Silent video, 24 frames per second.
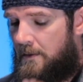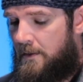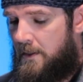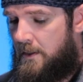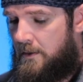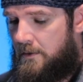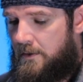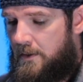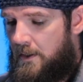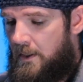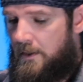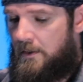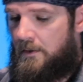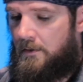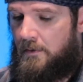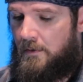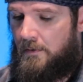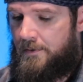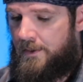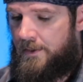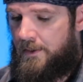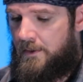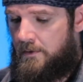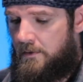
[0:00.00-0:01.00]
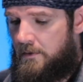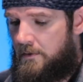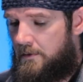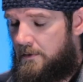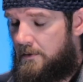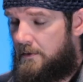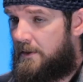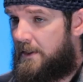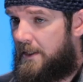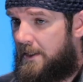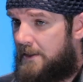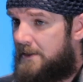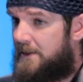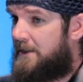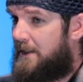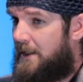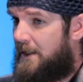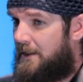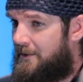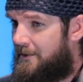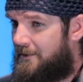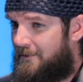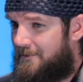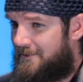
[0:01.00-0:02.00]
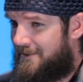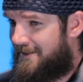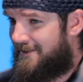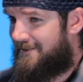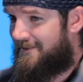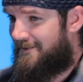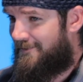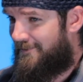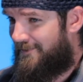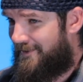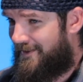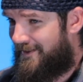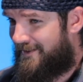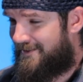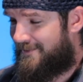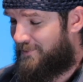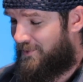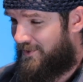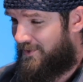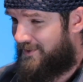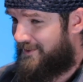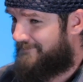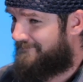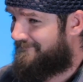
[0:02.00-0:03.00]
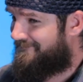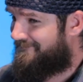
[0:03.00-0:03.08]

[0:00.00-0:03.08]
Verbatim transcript: And that kind of goes in, this kind of goes into the next point.